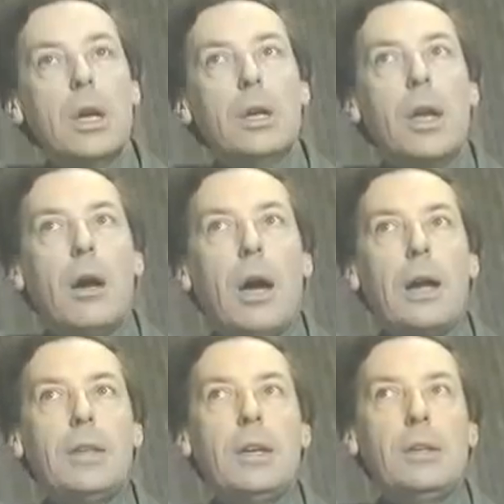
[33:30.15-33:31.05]
Now, I
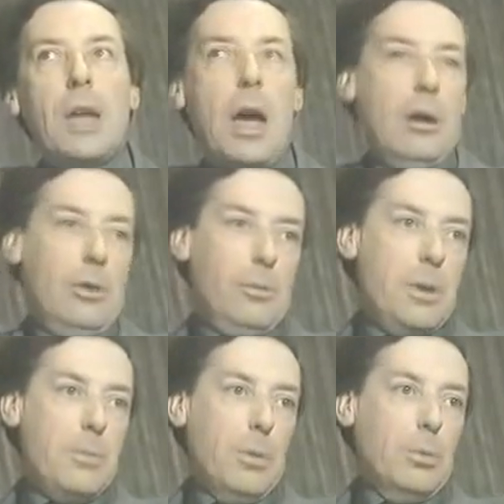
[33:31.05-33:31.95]
think now that
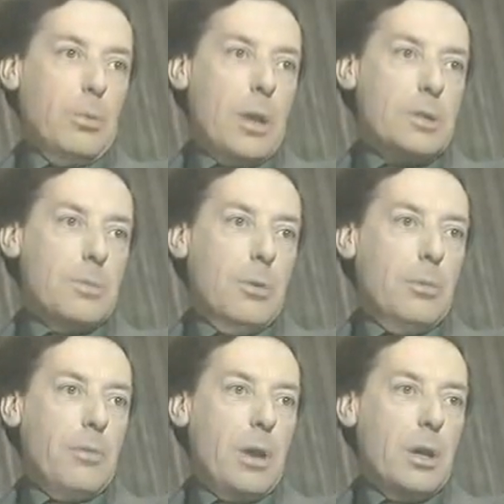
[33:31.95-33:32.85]
people would once more be
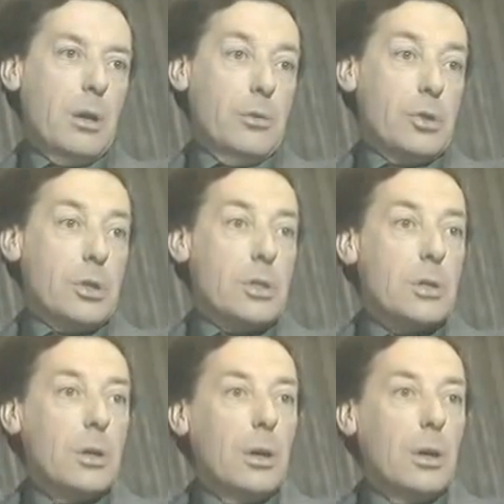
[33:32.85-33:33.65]
very conscious